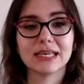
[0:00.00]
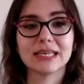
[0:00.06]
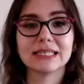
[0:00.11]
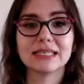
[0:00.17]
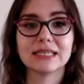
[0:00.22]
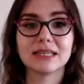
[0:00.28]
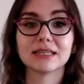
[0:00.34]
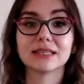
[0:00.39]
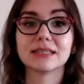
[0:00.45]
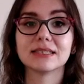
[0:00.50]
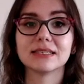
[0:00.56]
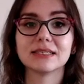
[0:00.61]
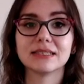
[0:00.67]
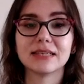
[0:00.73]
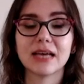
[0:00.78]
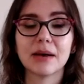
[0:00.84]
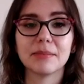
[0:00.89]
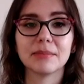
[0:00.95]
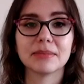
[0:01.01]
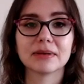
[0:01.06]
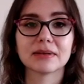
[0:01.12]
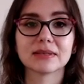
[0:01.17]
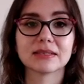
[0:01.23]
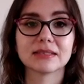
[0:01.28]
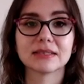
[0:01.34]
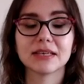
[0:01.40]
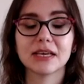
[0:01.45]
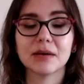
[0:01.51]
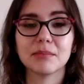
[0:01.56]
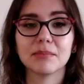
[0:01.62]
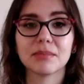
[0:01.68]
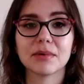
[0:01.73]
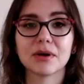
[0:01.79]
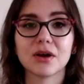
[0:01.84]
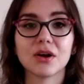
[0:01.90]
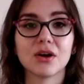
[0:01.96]
Is it a step, skip,
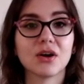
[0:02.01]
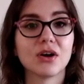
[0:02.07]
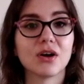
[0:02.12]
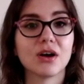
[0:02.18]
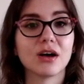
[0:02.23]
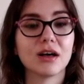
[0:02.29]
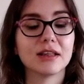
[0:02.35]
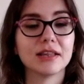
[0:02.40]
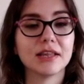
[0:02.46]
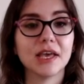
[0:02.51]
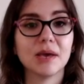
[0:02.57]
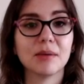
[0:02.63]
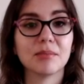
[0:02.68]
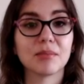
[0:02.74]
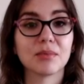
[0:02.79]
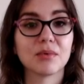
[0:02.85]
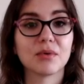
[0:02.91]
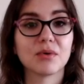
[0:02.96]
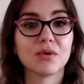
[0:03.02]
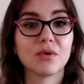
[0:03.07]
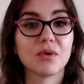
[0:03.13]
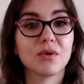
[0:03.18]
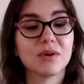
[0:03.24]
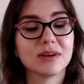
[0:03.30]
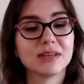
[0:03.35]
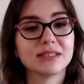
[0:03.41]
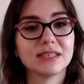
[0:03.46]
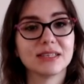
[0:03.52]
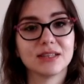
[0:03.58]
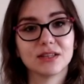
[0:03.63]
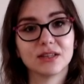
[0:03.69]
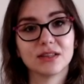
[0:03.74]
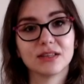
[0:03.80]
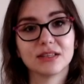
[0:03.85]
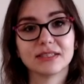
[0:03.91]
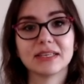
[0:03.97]
a leap, or is it
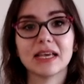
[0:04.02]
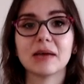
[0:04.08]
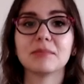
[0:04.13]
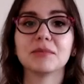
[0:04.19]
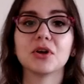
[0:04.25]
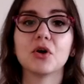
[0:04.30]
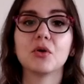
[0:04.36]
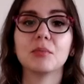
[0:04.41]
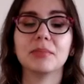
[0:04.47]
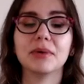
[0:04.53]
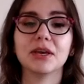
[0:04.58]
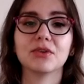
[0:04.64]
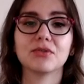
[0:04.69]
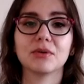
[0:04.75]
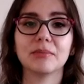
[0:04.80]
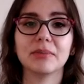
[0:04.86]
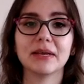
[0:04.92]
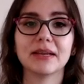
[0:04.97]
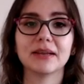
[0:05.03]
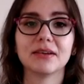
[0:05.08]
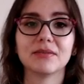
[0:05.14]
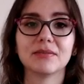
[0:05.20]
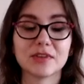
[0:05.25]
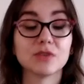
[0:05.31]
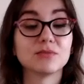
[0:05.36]
the same note being repeated?